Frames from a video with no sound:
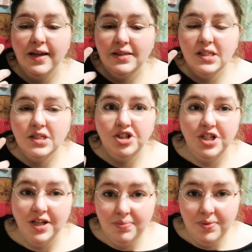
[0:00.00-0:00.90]
It's
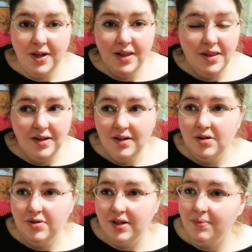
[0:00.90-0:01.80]
cheap,
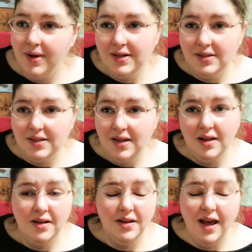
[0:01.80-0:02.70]
including the
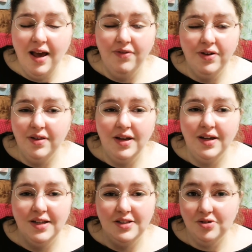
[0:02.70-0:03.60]
medicine,
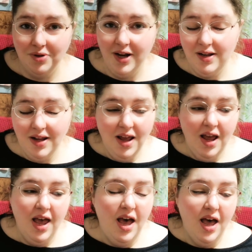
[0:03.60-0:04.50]
everything. It's great.
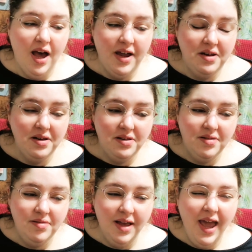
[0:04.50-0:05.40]
I
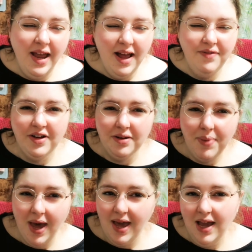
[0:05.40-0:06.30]
hate having to
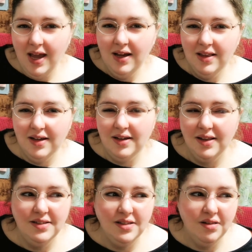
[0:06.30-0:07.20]
pay. Like,
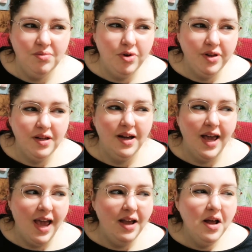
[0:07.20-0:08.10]
that's the one thing I
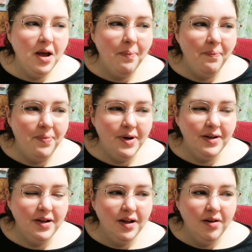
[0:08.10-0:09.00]
hate.
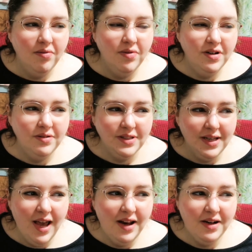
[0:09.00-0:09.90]
But when I was
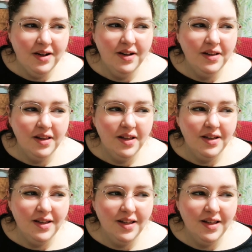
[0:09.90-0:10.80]
in Canada, like,